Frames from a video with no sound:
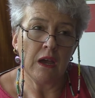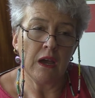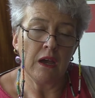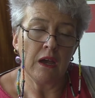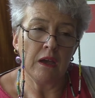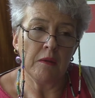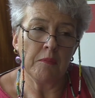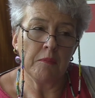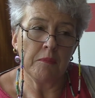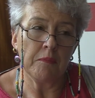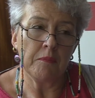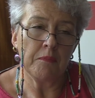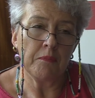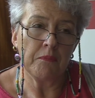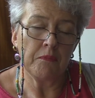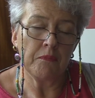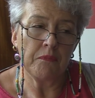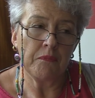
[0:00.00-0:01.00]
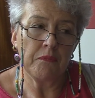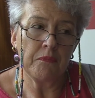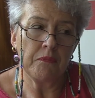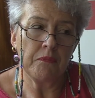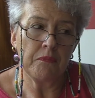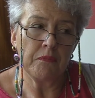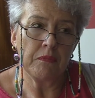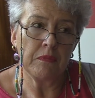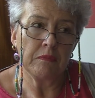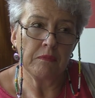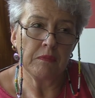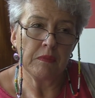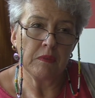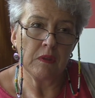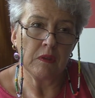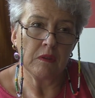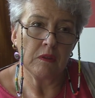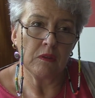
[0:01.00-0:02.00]

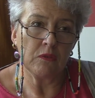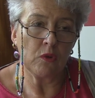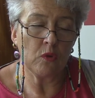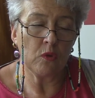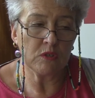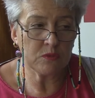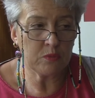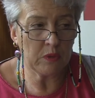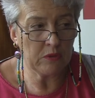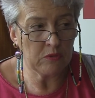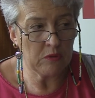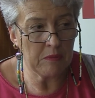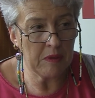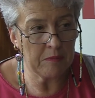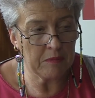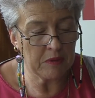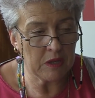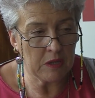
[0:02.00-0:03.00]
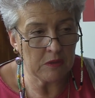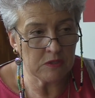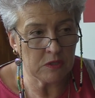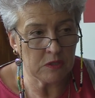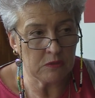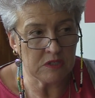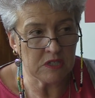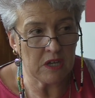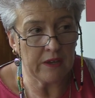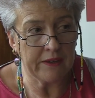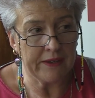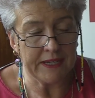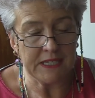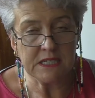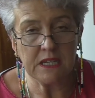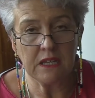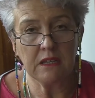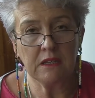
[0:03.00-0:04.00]
Of course, we remember those who
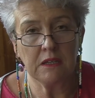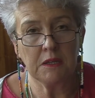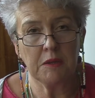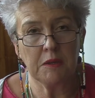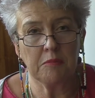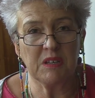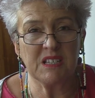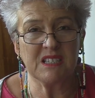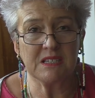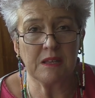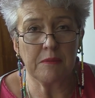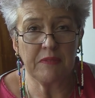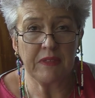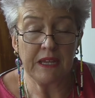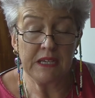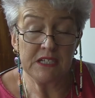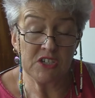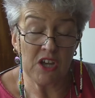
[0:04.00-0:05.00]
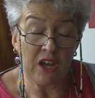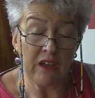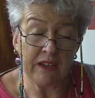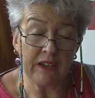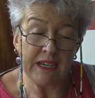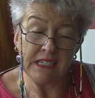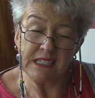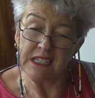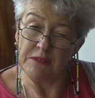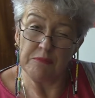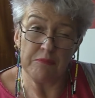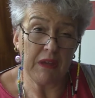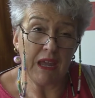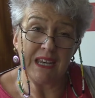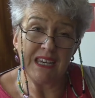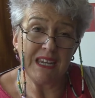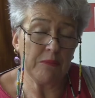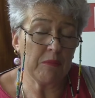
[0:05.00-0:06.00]
died, but something died in
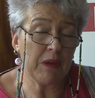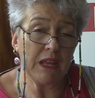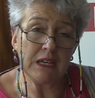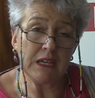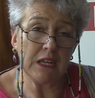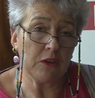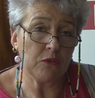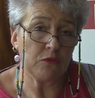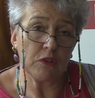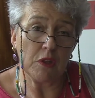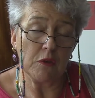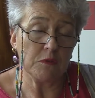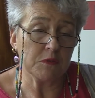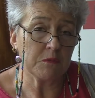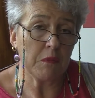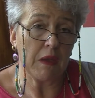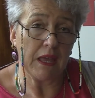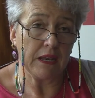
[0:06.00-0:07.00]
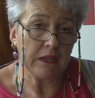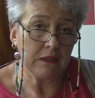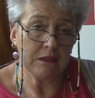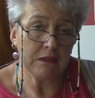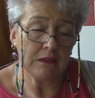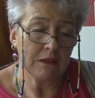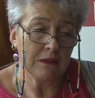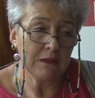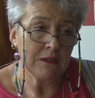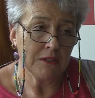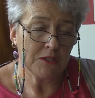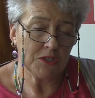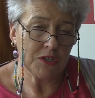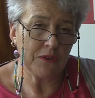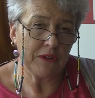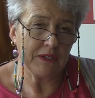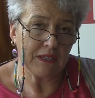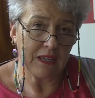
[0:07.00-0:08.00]
many, many of those men
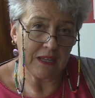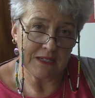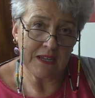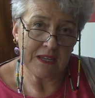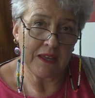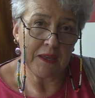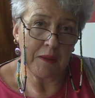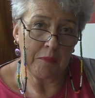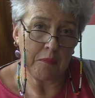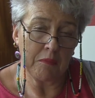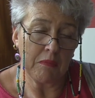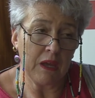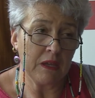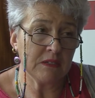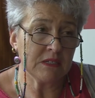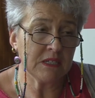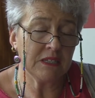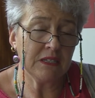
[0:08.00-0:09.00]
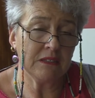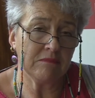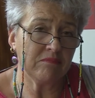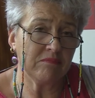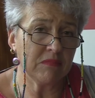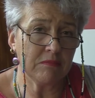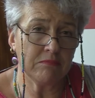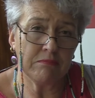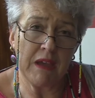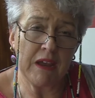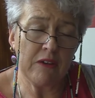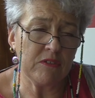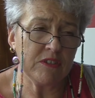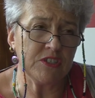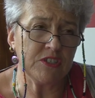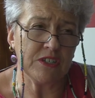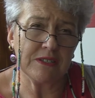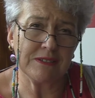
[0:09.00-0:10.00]
during that time, and in
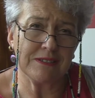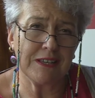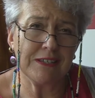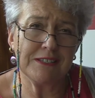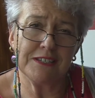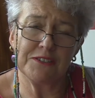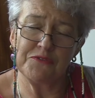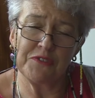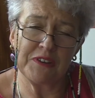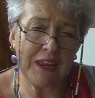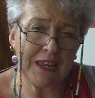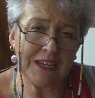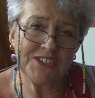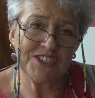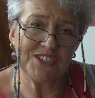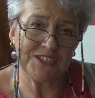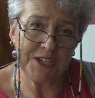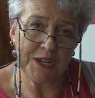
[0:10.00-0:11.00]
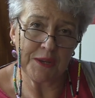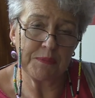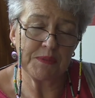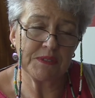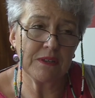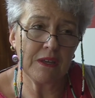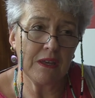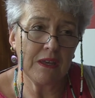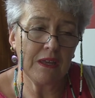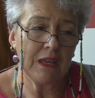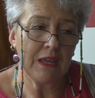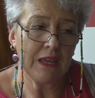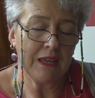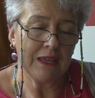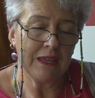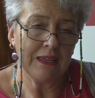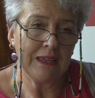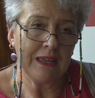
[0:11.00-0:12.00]
marriages, and in relationships,
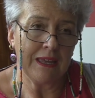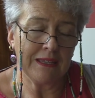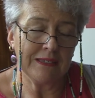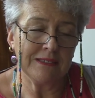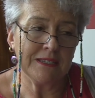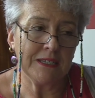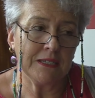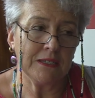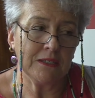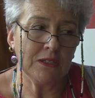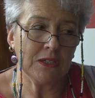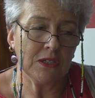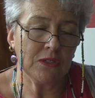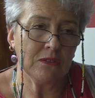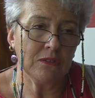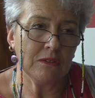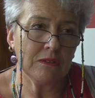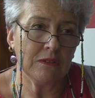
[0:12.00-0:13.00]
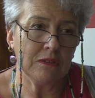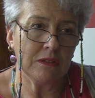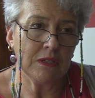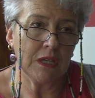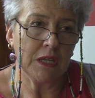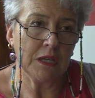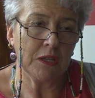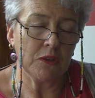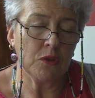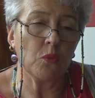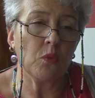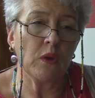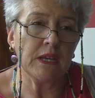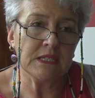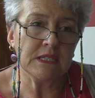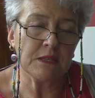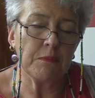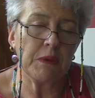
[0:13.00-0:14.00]
and in the
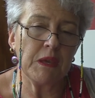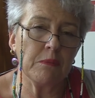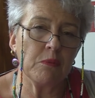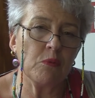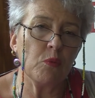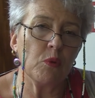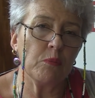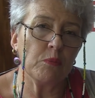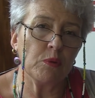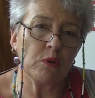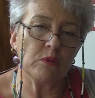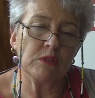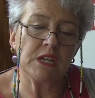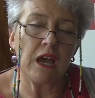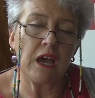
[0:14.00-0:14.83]
ways that people were brought